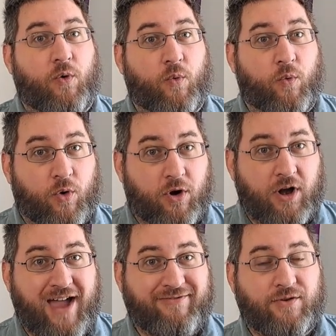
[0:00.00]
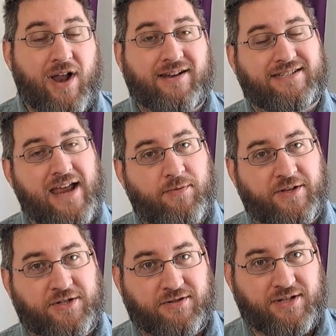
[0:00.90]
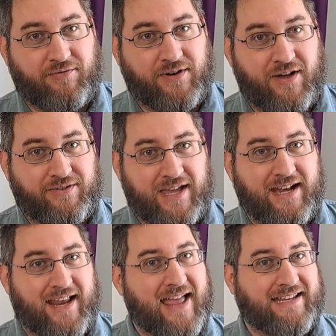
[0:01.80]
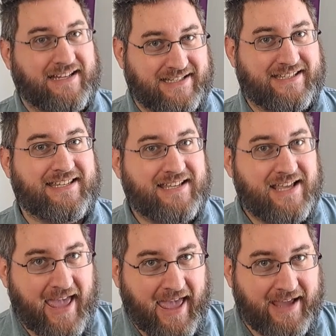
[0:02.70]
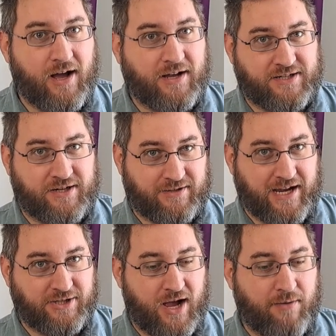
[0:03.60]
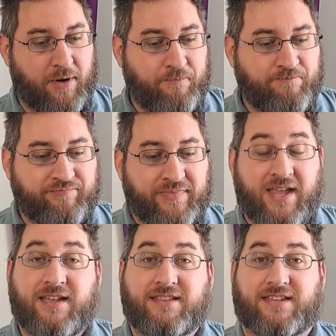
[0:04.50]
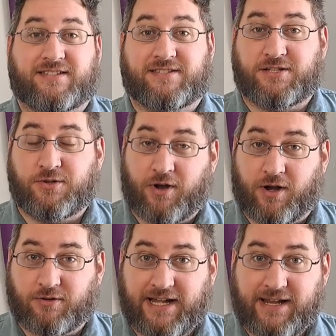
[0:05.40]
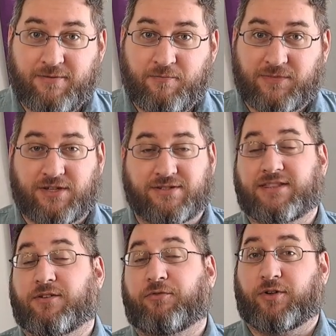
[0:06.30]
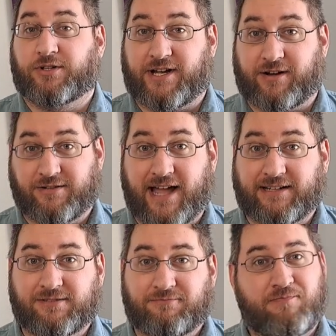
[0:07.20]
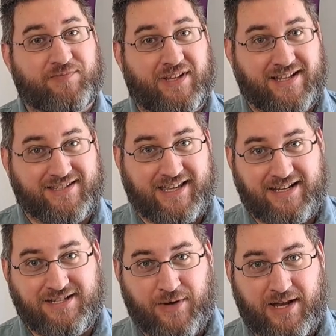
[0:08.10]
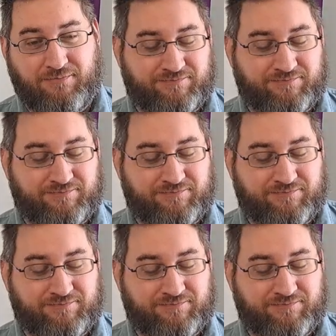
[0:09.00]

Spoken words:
or have you not established yourself enough yet and need to hang on to your day job? This is a two-card reading using the full tarot deck. Let's get into it.